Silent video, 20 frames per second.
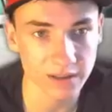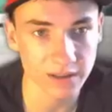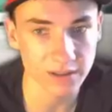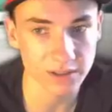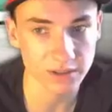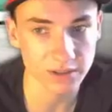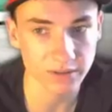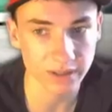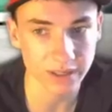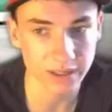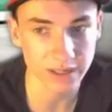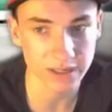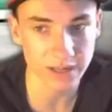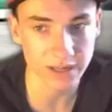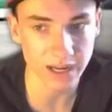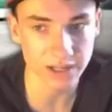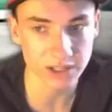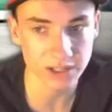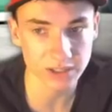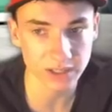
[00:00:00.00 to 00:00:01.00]
of the screen, and
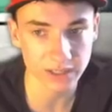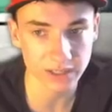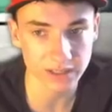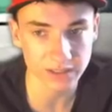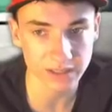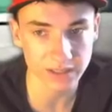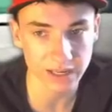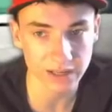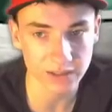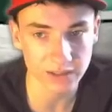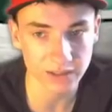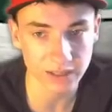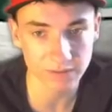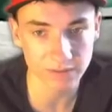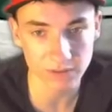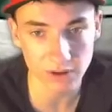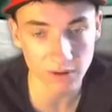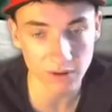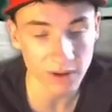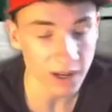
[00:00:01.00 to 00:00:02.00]
I just like this angle.
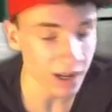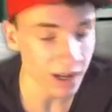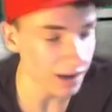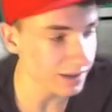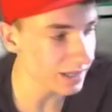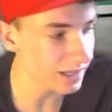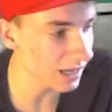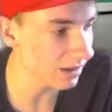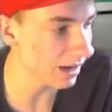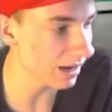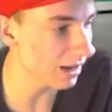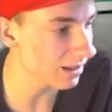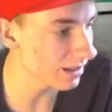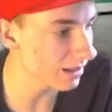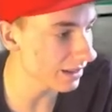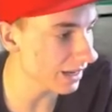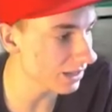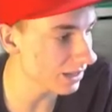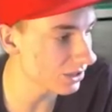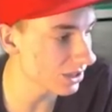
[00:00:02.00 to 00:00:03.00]
Even though, again,
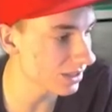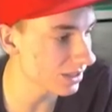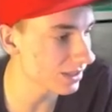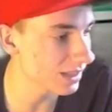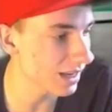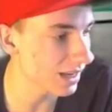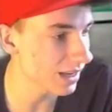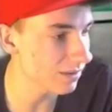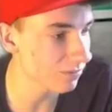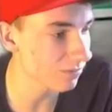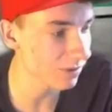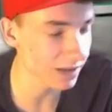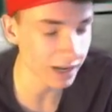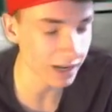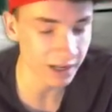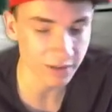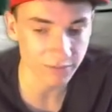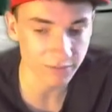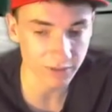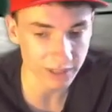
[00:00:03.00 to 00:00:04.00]
like I just said, we're
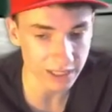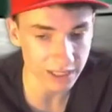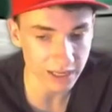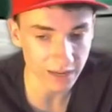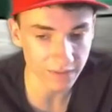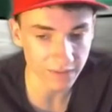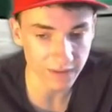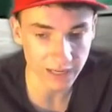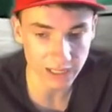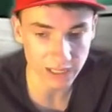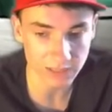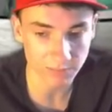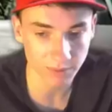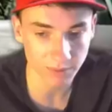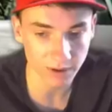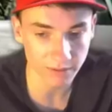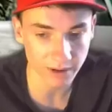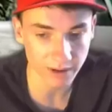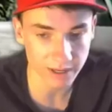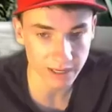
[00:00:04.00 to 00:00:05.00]
kind of looking at the guy's
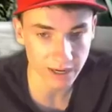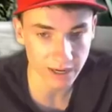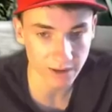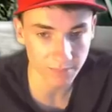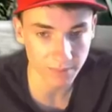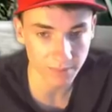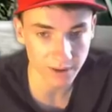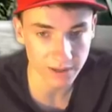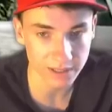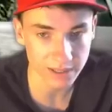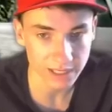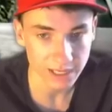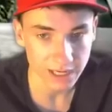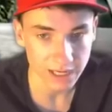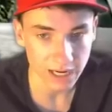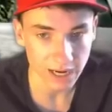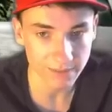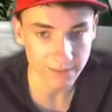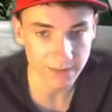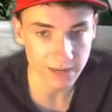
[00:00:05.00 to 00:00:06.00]
butt right now, but
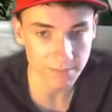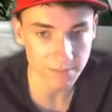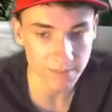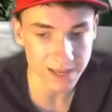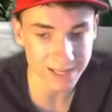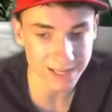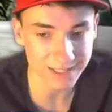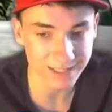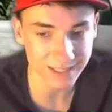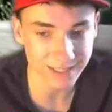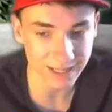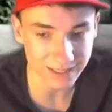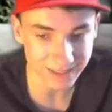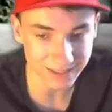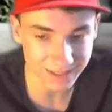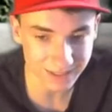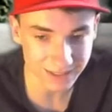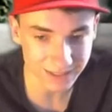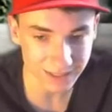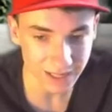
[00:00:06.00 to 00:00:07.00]
I mean, it makes
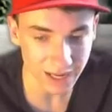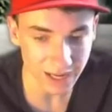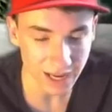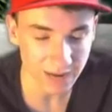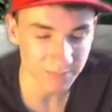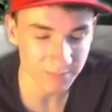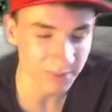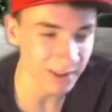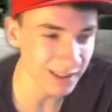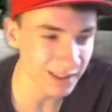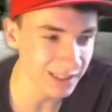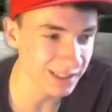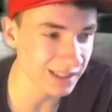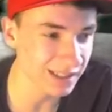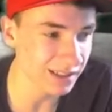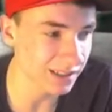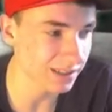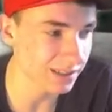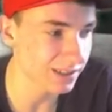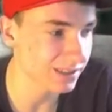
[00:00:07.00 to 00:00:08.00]
sense. And plus,
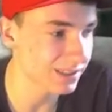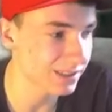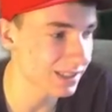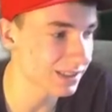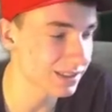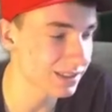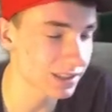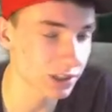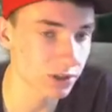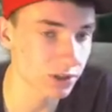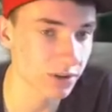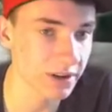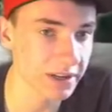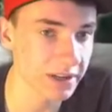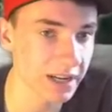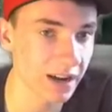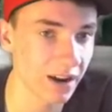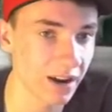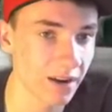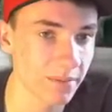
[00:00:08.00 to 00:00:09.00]
since the trick,
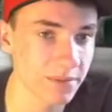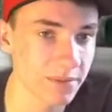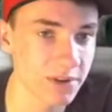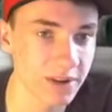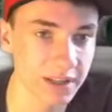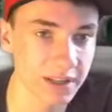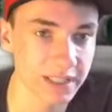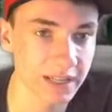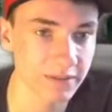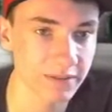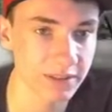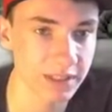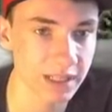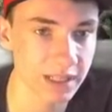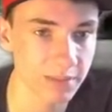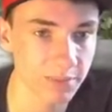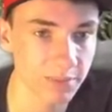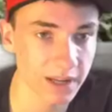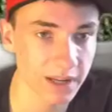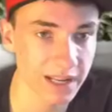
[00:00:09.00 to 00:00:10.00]
you guys haven't seen
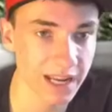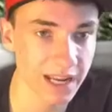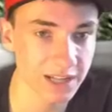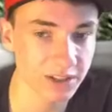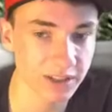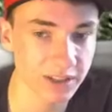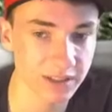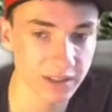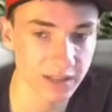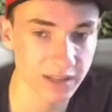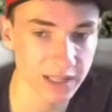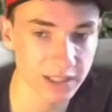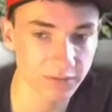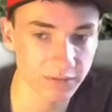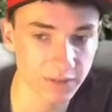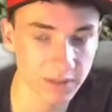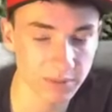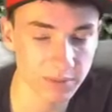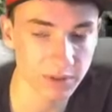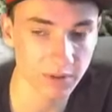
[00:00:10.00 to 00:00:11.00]
it, it actually is a laser
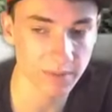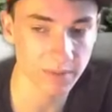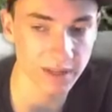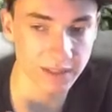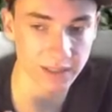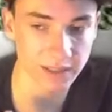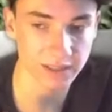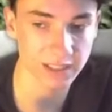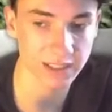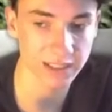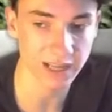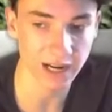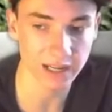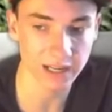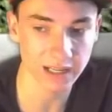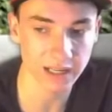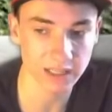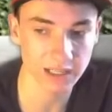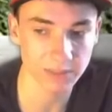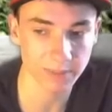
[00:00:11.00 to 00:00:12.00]
flip, so it makes sense to kind
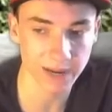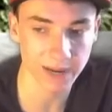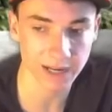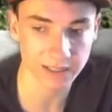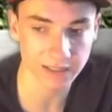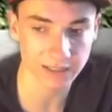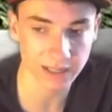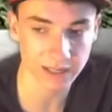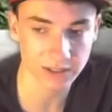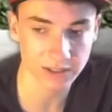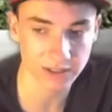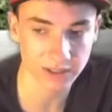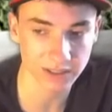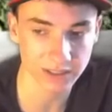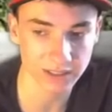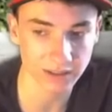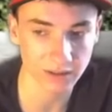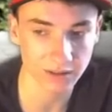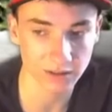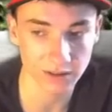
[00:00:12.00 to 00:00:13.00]
of get its backside just
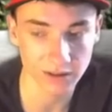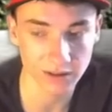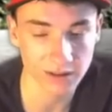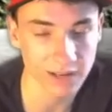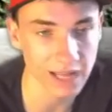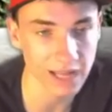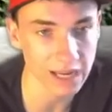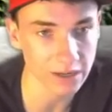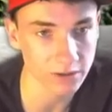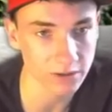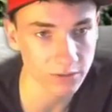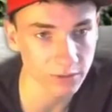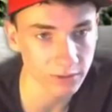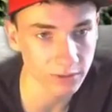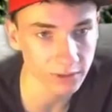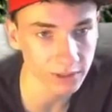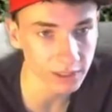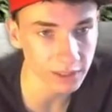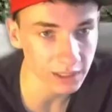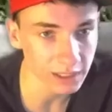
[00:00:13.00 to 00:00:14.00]
because it'll look a lot
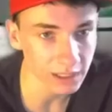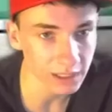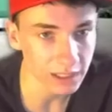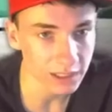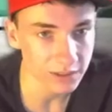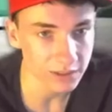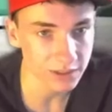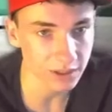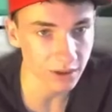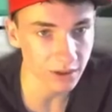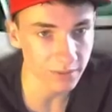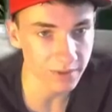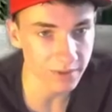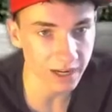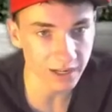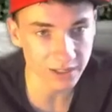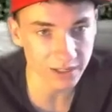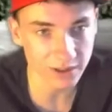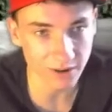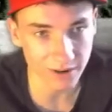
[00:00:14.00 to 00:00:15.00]
cooler. So I'm
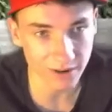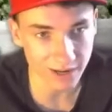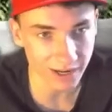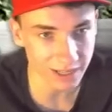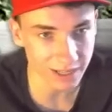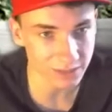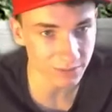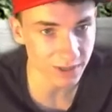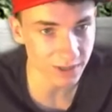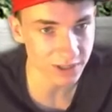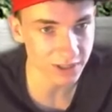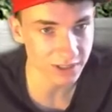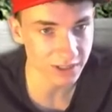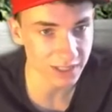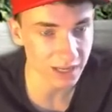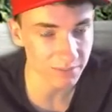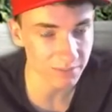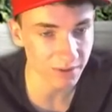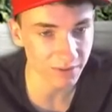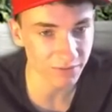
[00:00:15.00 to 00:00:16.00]
kind of going against what I just
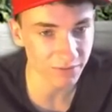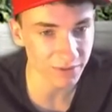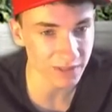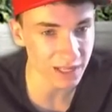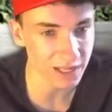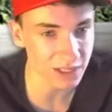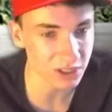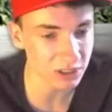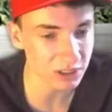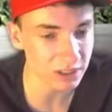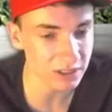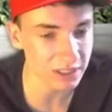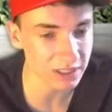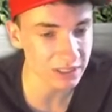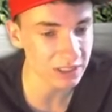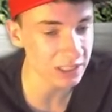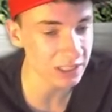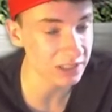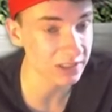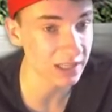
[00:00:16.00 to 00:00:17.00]
said, but for ledge tricks, it
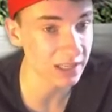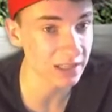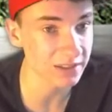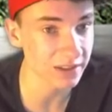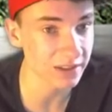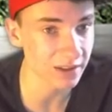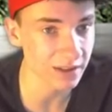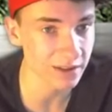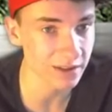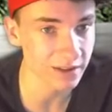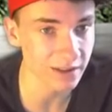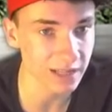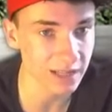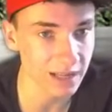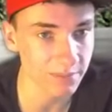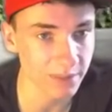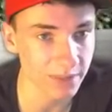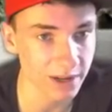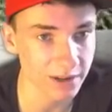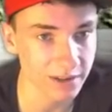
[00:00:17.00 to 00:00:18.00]
just does look a
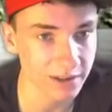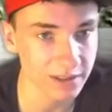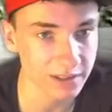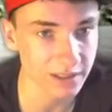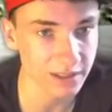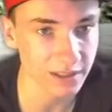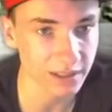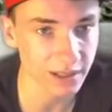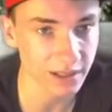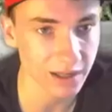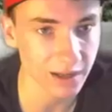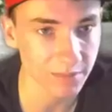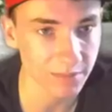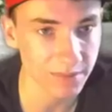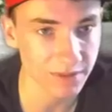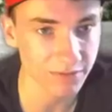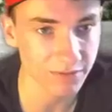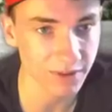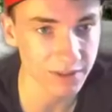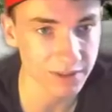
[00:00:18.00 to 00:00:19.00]
lot better to
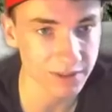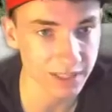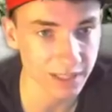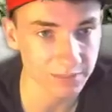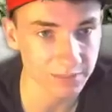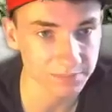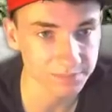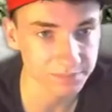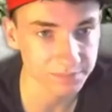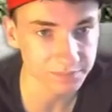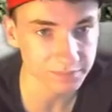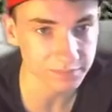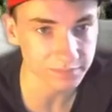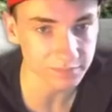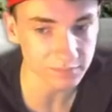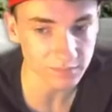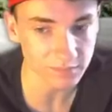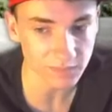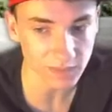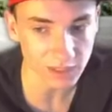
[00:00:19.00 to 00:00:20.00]
be frontside.
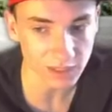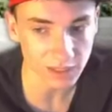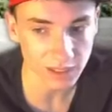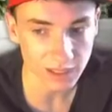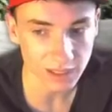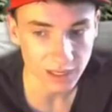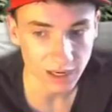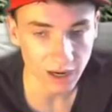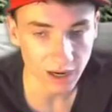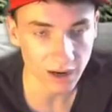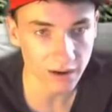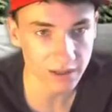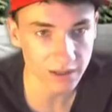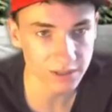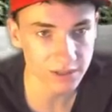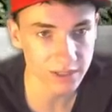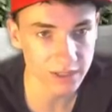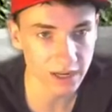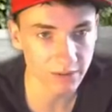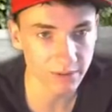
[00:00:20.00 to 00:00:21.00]
All right,
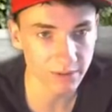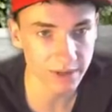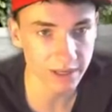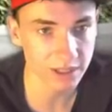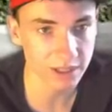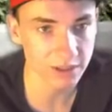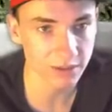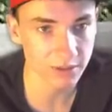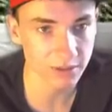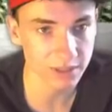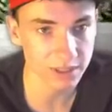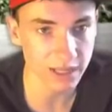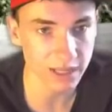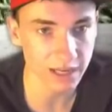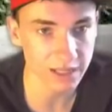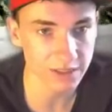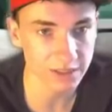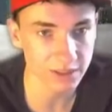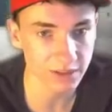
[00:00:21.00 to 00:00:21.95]
so now we're getting towards the end.